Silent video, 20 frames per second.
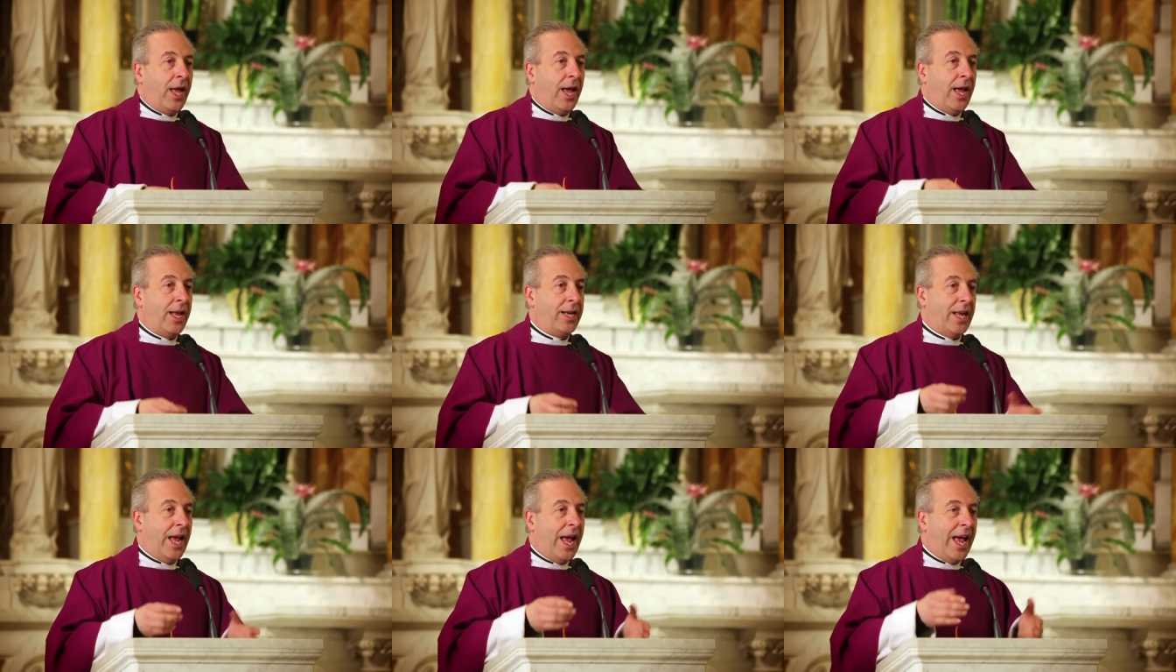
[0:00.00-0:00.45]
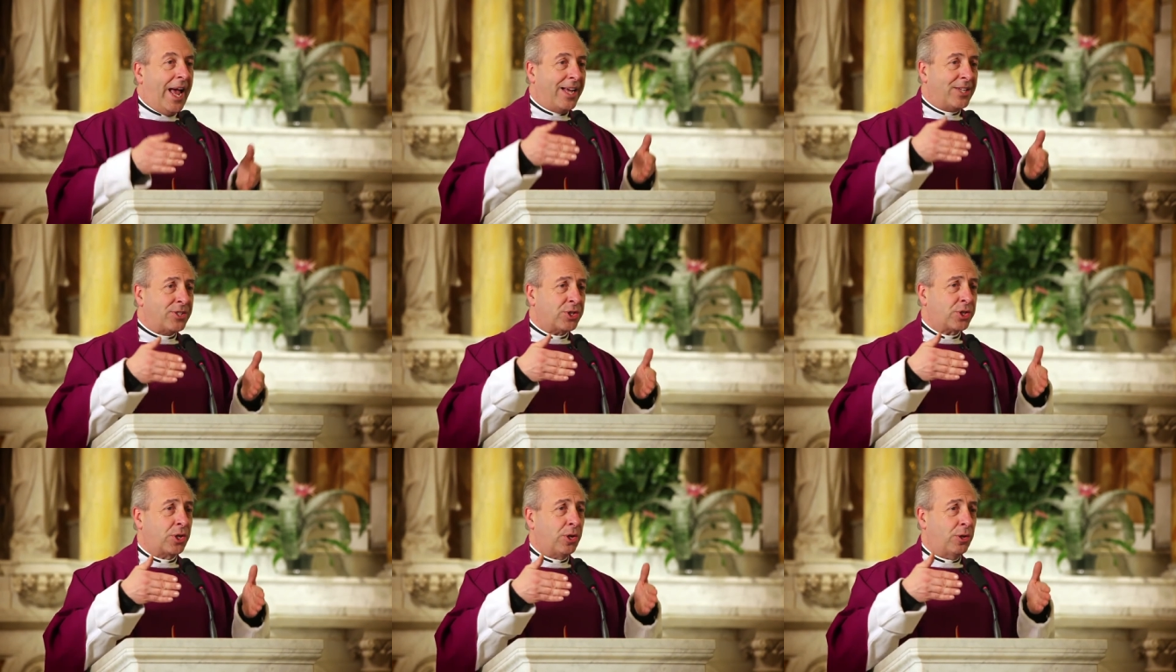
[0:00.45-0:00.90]
And
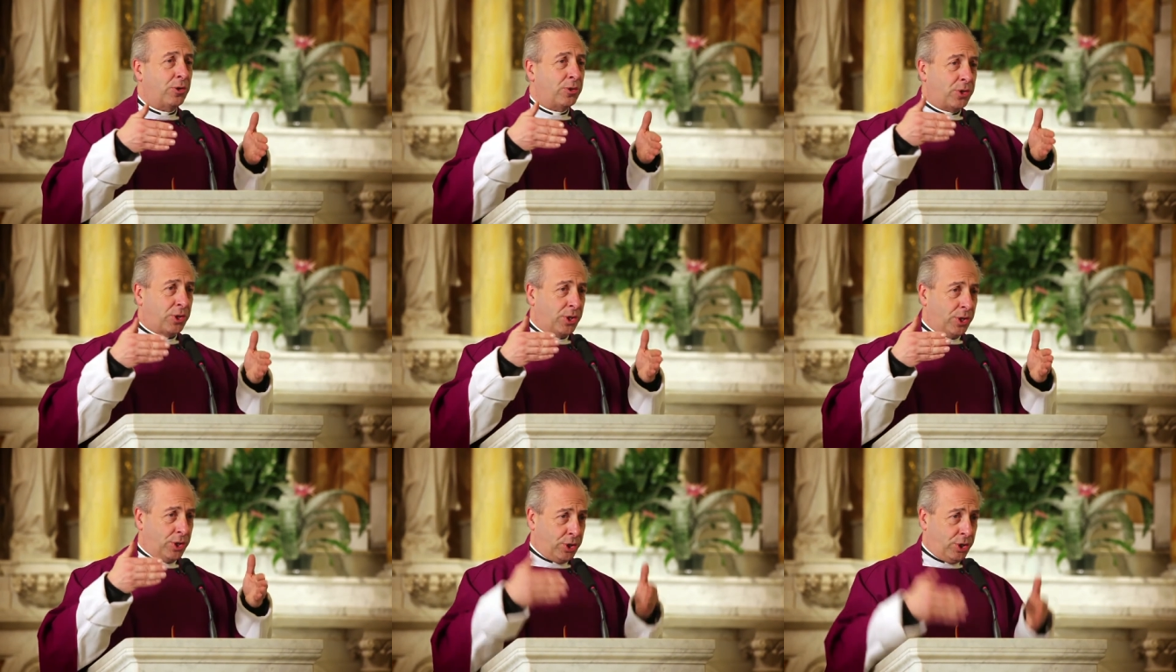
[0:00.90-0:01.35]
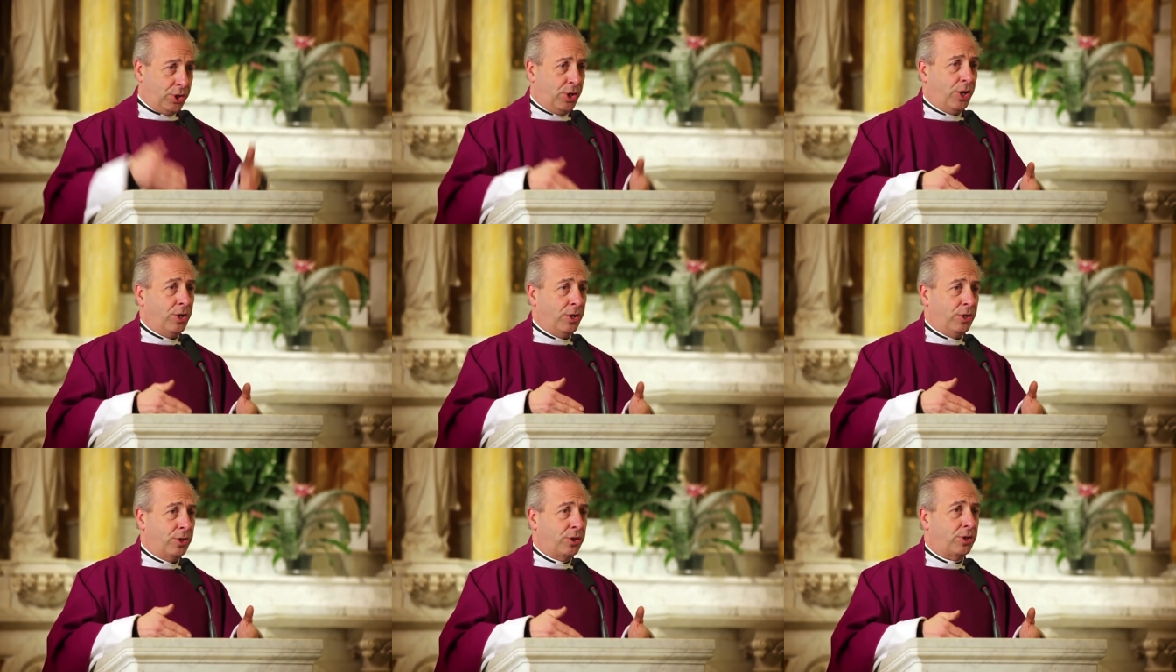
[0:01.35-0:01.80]
as goes the
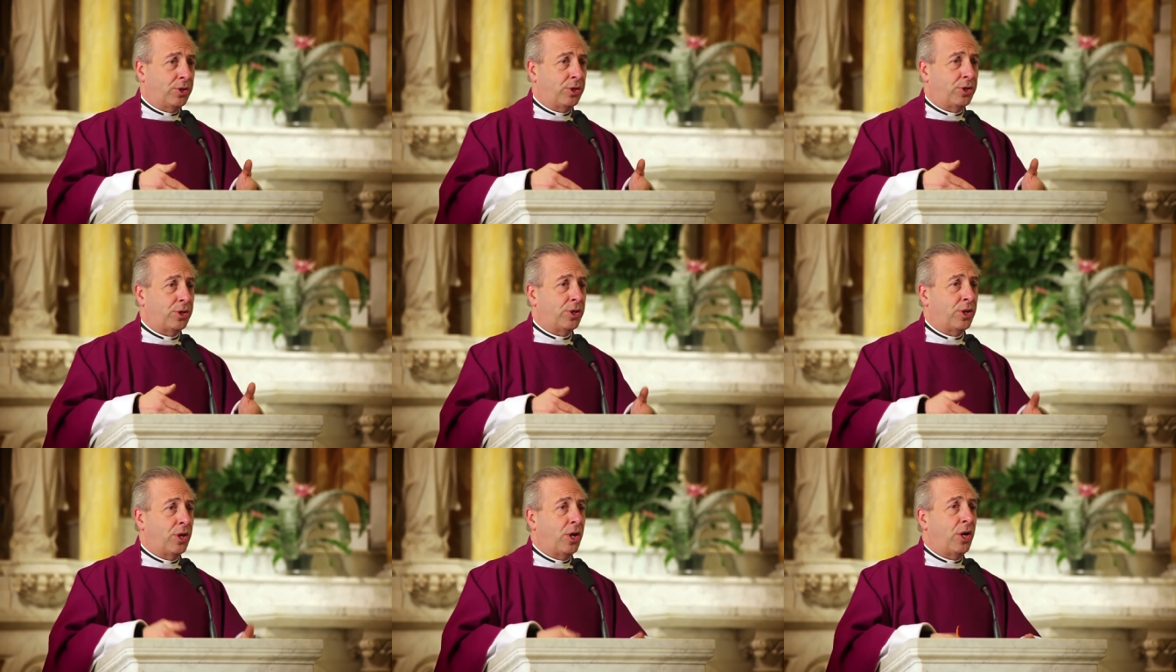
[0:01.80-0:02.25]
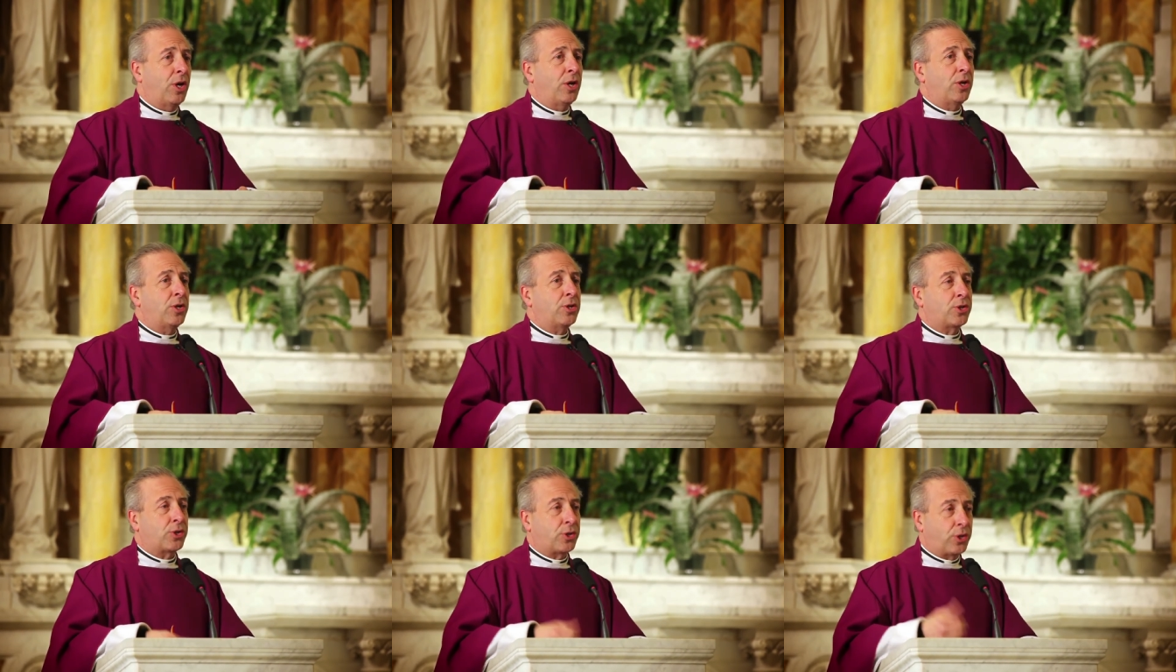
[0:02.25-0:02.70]
Church,
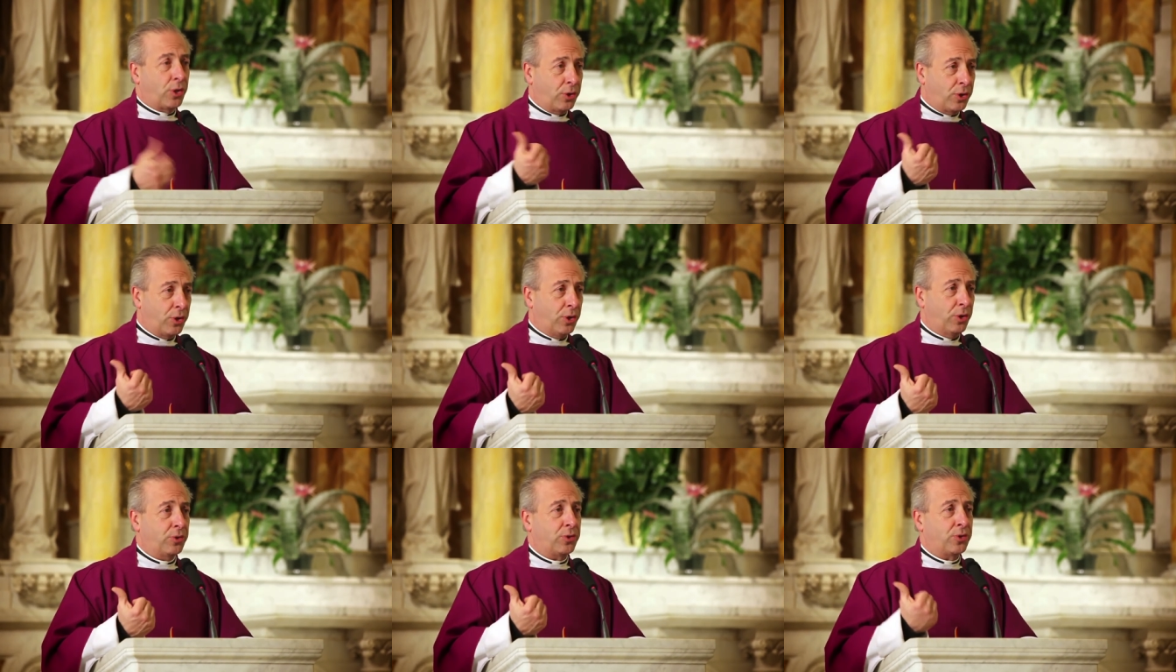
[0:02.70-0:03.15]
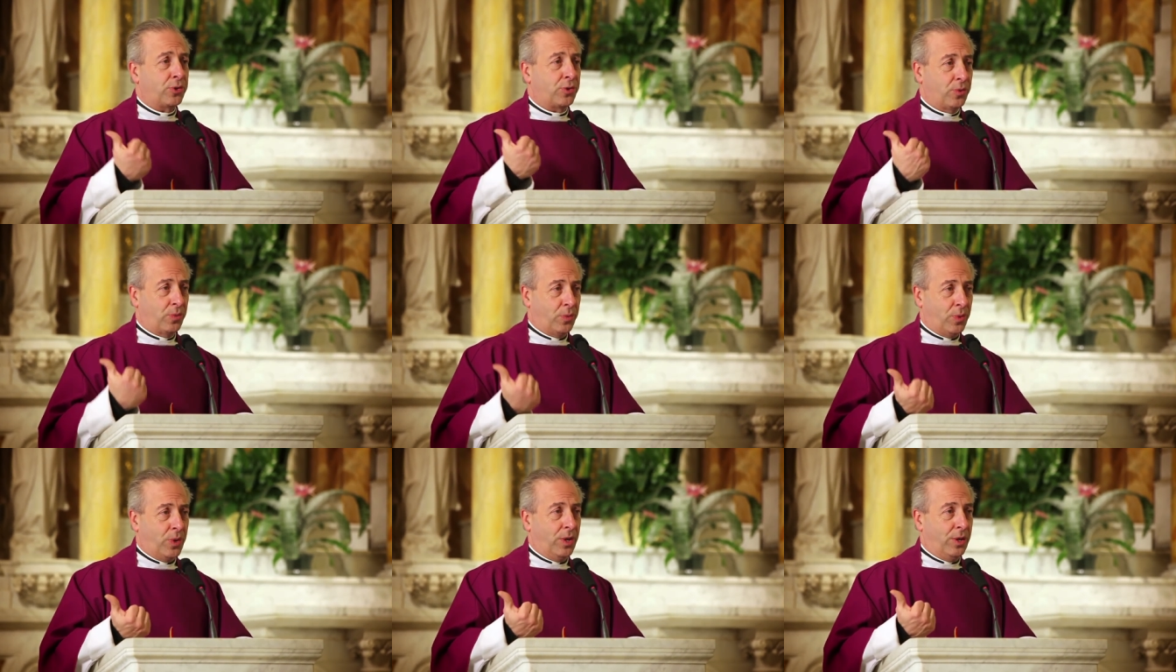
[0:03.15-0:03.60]
so goes
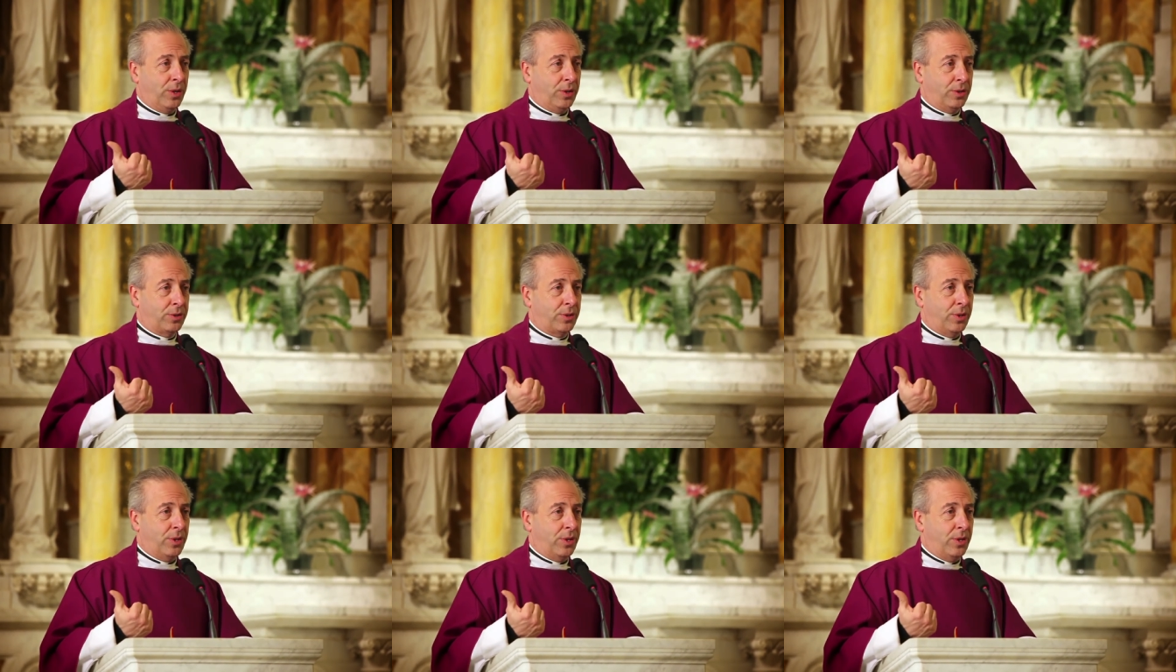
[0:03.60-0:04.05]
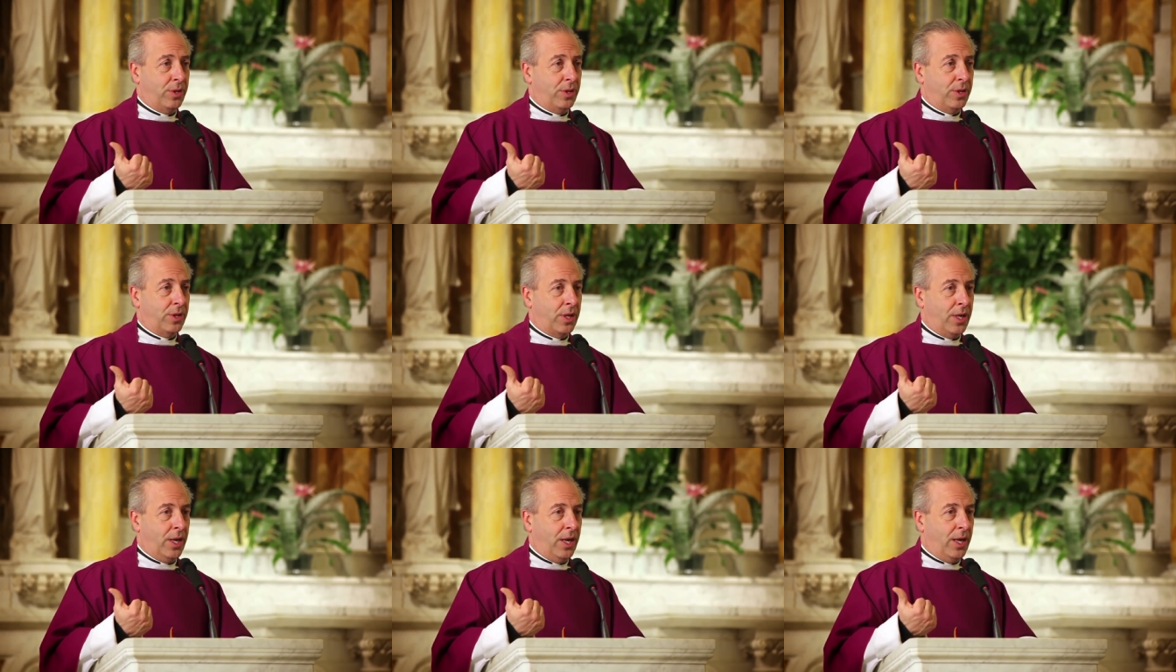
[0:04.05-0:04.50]
the world.
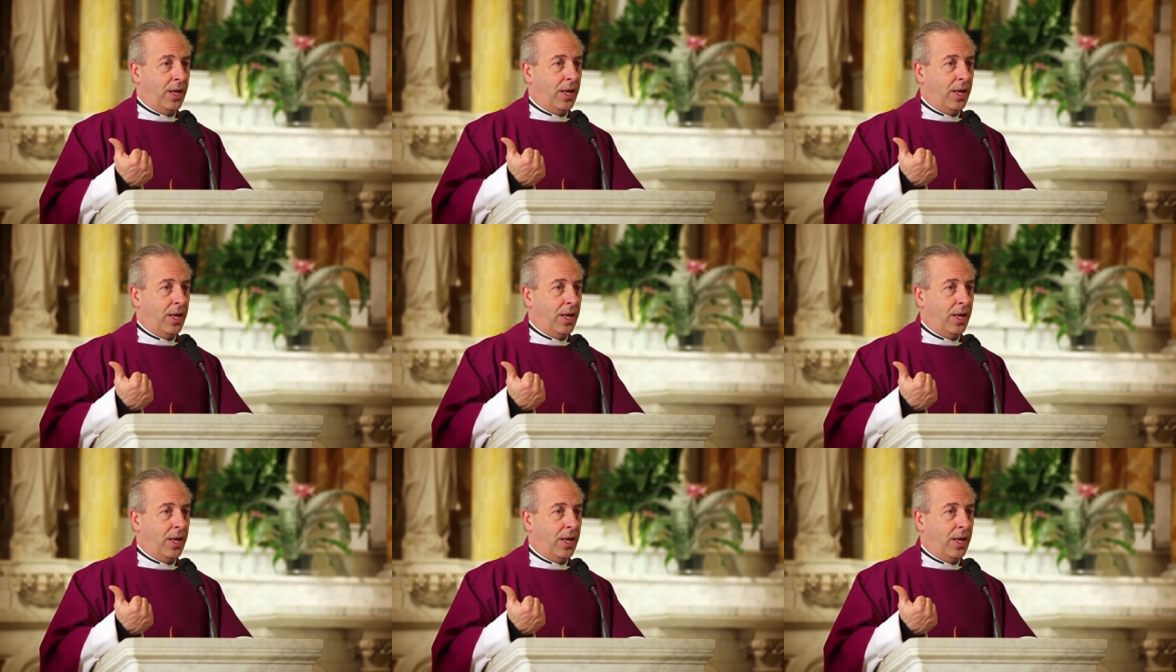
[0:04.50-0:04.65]
Okay.